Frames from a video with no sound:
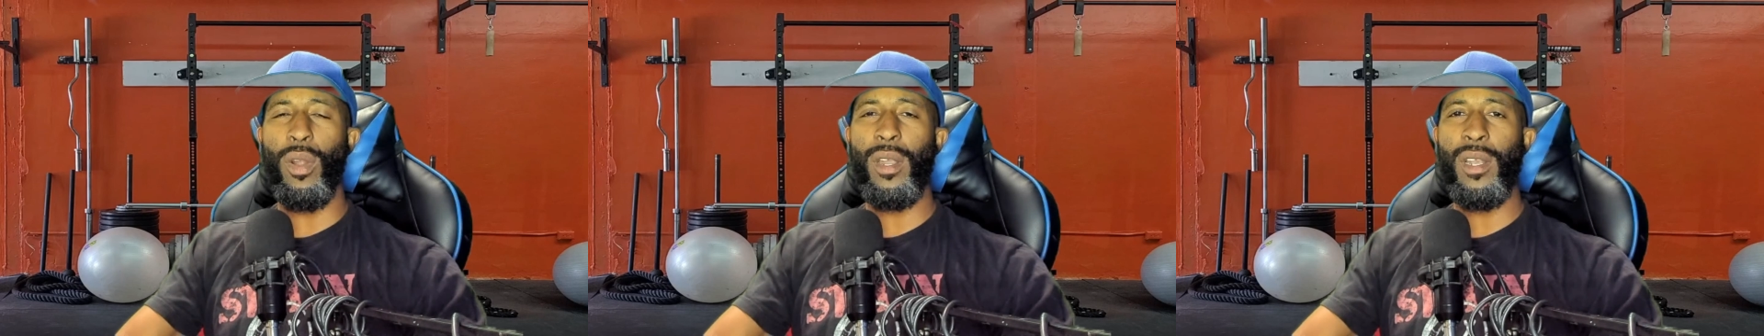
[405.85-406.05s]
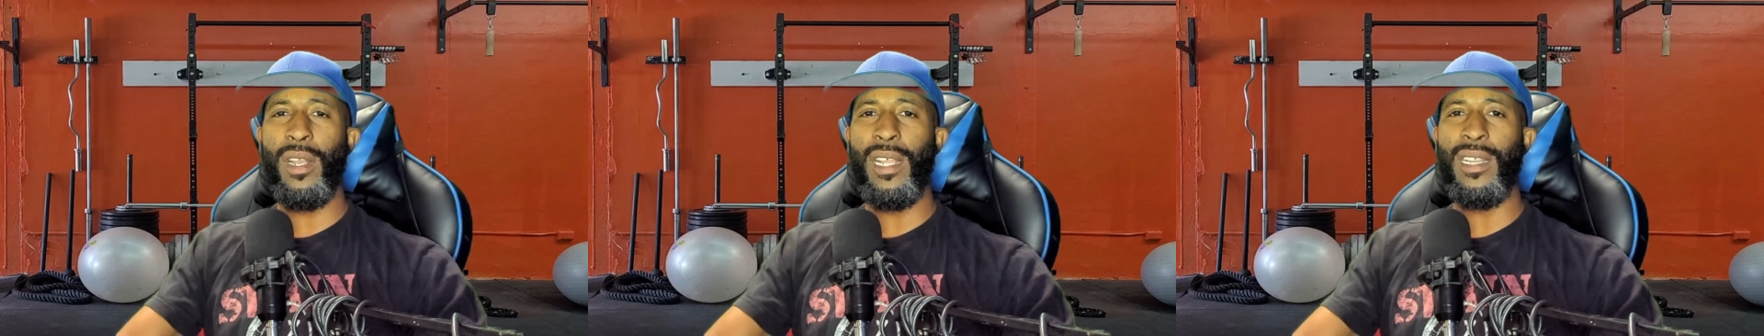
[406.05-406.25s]

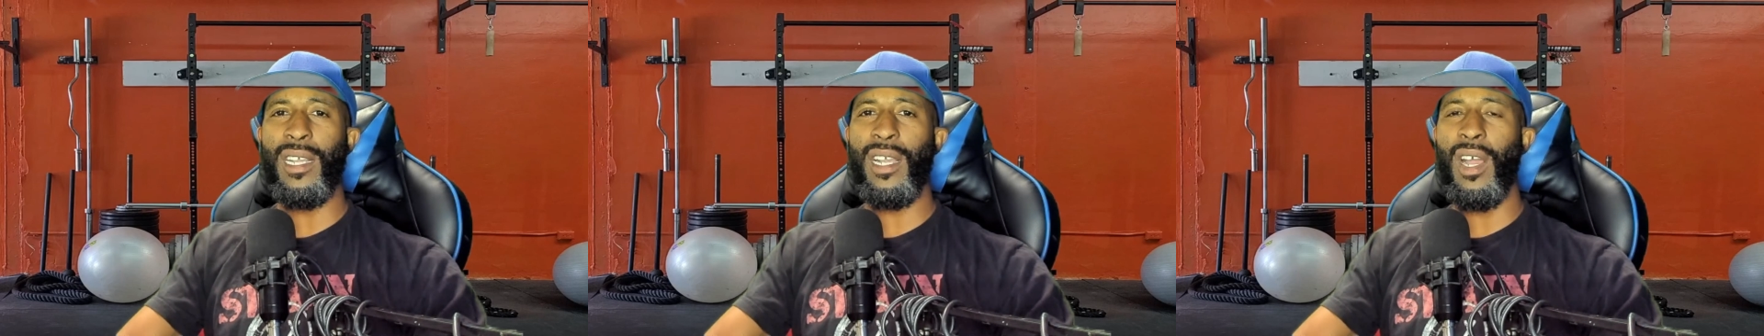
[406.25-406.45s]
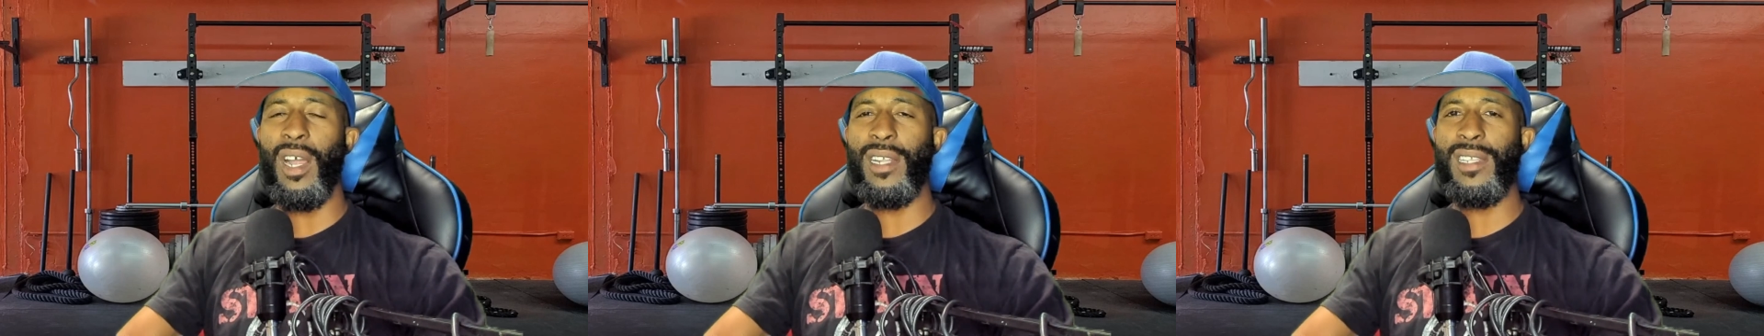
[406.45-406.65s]
in the
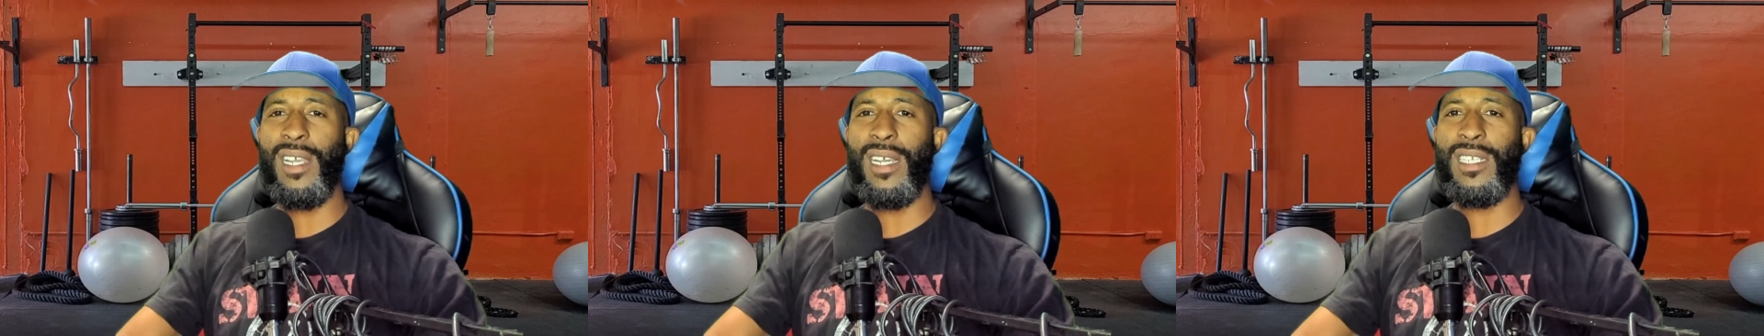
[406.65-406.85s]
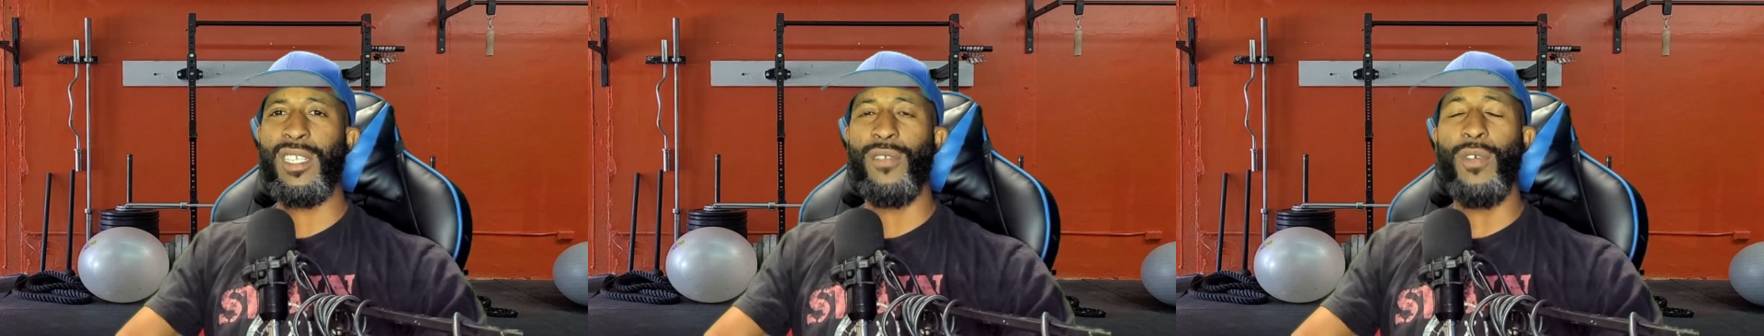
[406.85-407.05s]
context
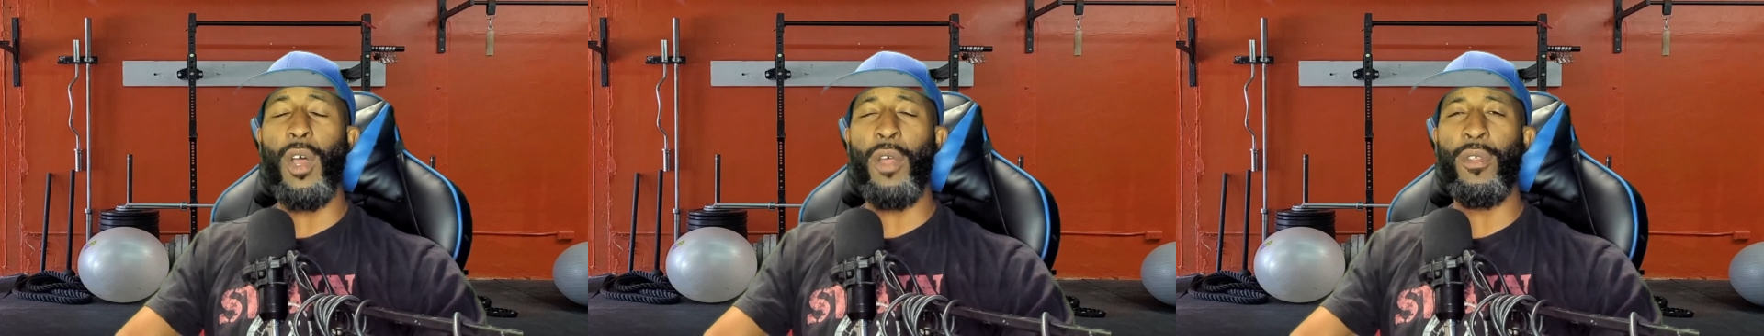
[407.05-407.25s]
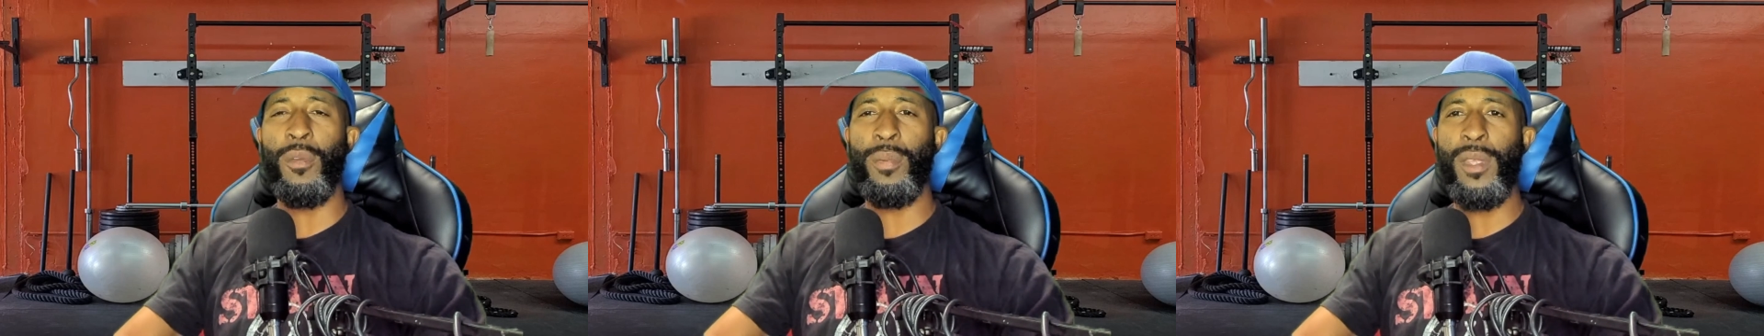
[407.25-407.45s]
of other
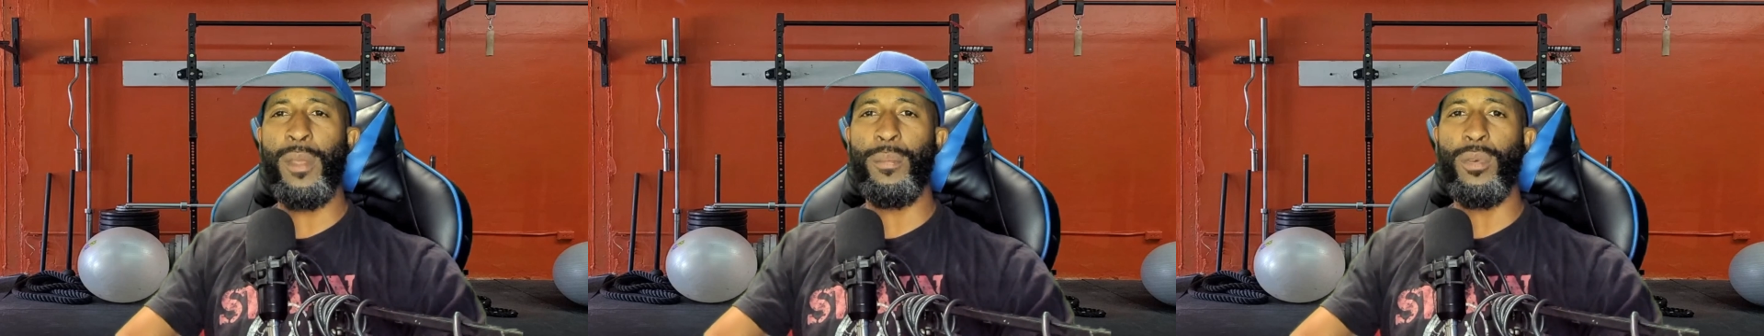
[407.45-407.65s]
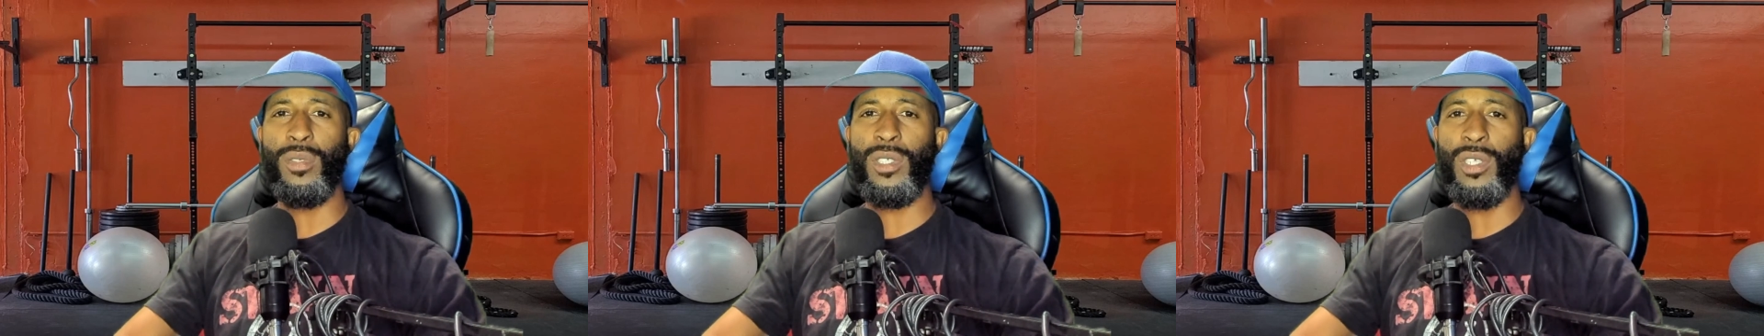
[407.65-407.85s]
people.
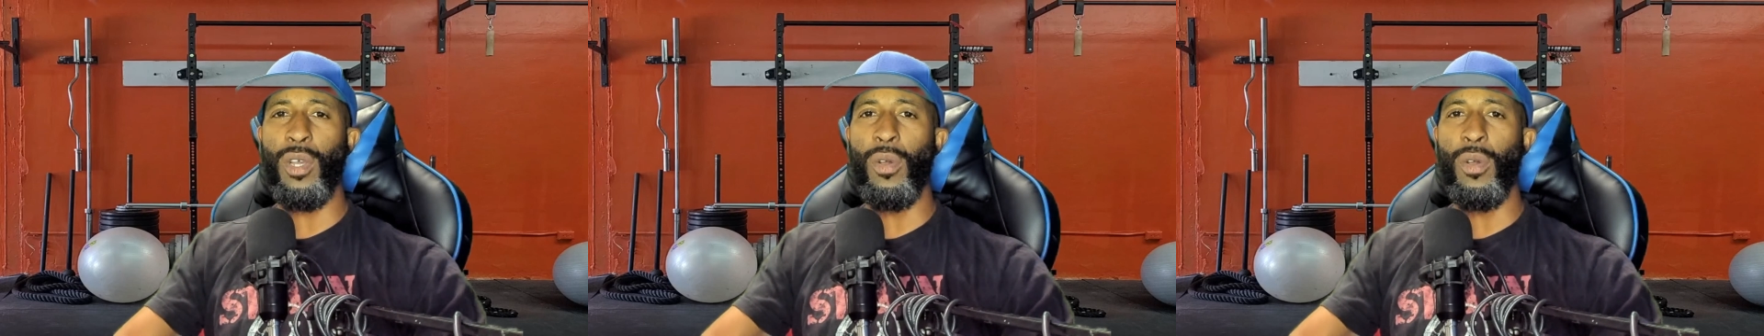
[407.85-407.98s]
So